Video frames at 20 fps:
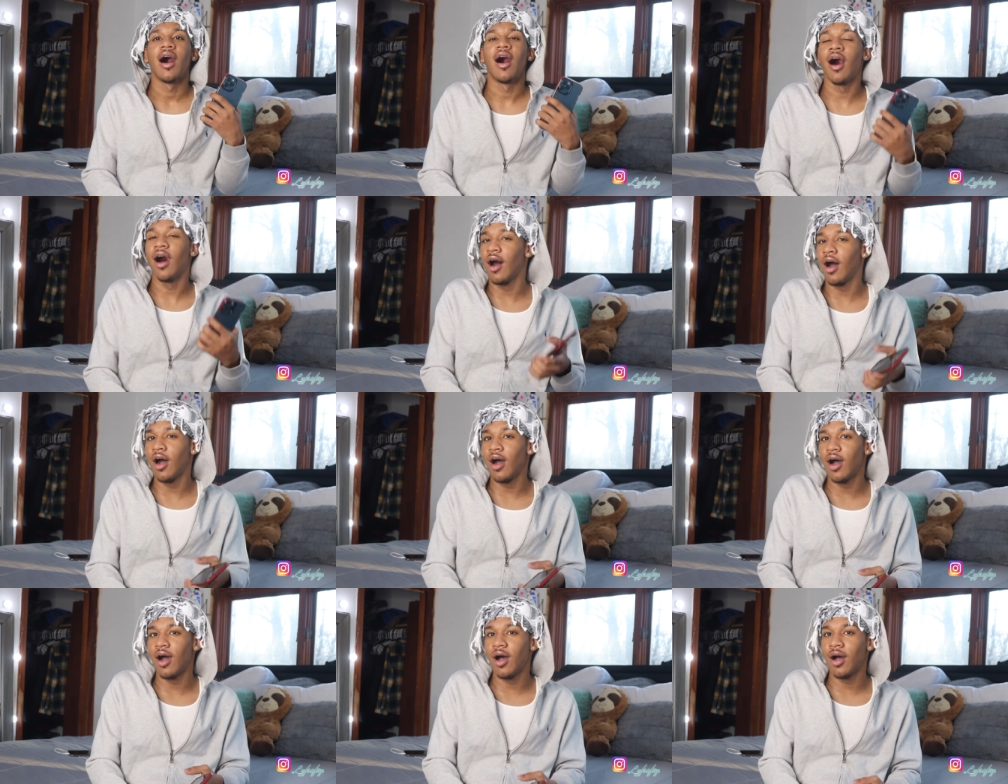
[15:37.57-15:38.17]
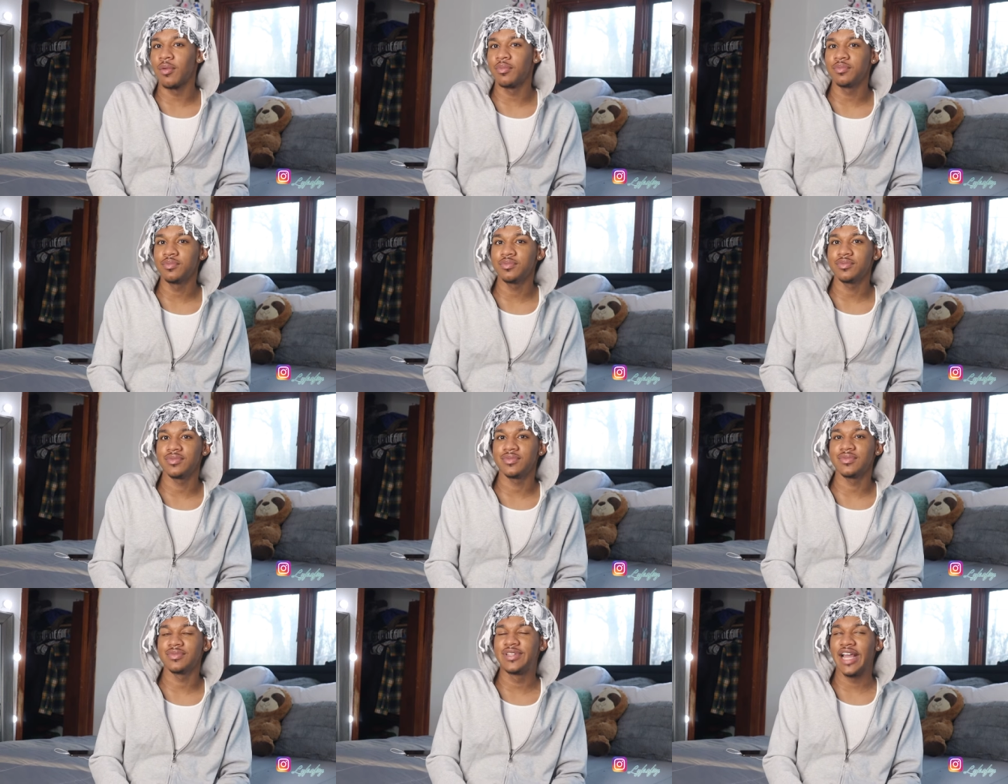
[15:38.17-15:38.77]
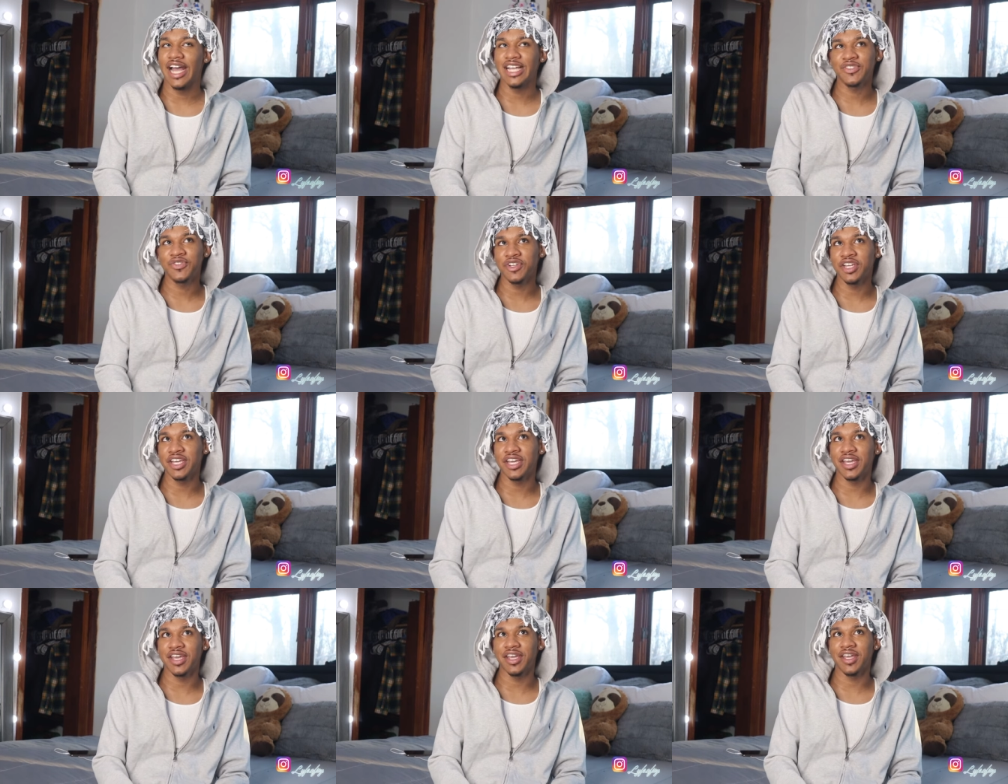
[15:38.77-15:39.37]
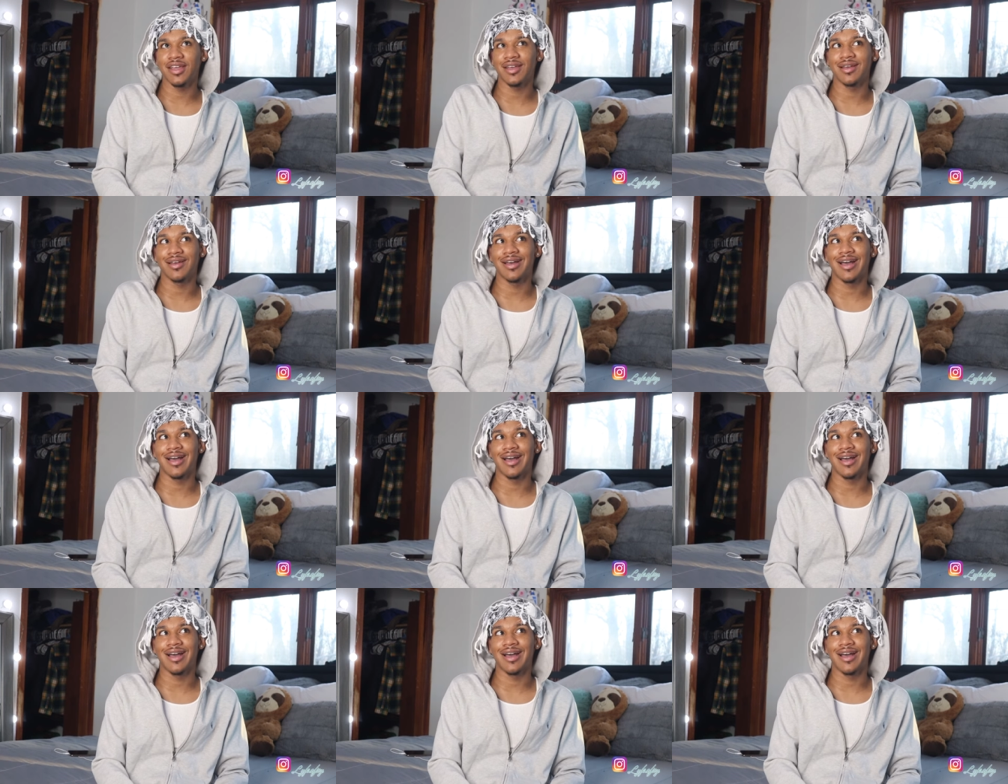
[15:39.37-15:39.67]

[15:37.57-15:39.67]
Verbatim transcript: Um, that's really it.